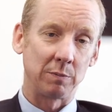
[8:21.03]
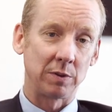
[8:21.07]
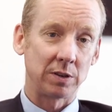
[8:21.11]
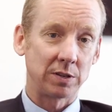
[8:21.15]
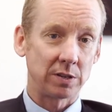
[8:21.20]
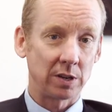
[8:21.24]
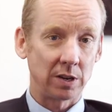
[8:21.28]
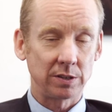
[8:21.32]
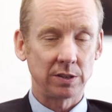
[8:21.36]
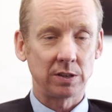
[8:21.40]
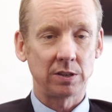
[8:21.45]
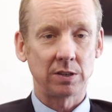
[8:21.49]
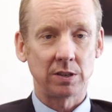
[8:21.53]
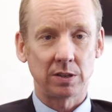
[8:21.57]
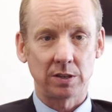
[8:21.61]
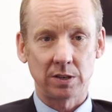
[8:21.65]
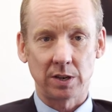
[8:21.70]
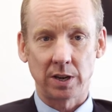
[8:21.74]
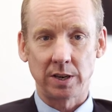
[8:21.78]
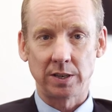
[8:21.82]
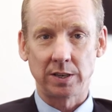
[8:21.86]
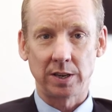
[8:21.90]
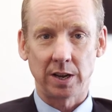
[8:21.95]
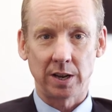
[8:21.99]
such as the
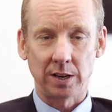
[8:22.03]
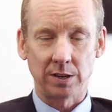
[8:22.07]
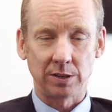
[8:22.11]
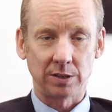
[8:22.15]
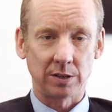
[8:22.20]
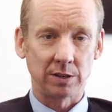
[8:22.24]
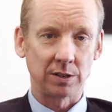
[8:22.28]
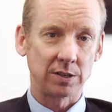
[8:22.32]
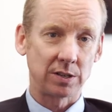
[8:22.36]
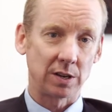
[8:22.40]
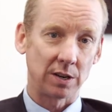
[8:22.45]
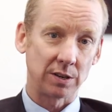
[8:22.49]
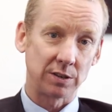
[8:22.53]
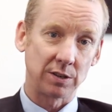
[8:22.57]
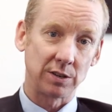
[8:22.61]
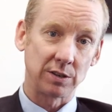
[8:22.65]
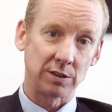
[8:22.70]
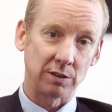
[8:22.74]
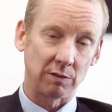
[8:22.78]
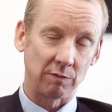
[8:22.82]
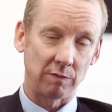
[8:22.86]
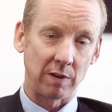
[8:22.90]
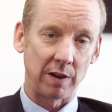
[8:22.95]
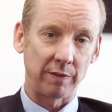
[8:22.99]
citation, such as
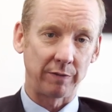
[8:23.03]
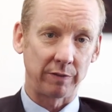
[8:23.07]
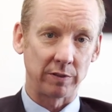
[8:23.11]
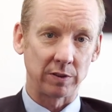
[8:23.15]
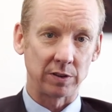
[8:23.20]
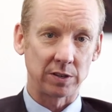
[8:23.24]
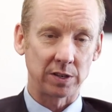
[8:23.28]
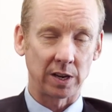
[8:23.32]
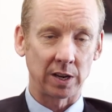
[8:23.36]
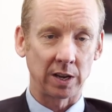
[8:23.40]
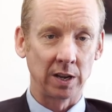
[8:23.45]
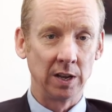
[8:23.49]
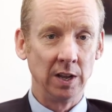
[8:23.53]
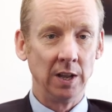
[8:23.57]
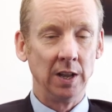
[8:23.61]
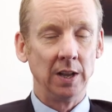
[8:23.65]
the referencing,